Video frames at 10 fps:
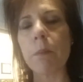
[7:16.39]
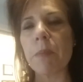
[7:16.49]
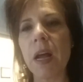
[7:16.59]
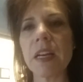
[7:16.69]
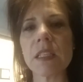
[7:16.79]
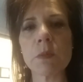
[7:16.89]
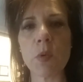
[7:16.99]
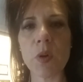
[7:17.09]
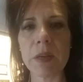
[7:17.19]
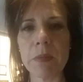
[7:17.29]
the body is
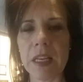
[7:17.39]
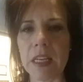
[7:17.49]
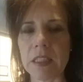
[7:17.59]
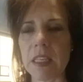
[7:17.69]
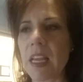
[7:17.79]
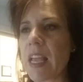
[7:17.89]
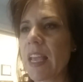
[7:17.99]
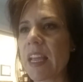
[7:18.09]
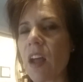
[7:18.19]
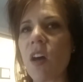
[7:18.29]
born immediately.
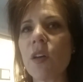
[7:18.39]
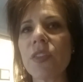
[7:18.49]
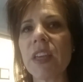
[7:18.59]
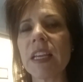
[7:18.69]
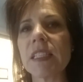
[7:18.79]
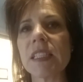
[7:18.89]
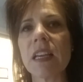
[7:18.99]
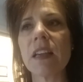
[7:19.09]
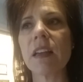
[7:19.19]
And all things,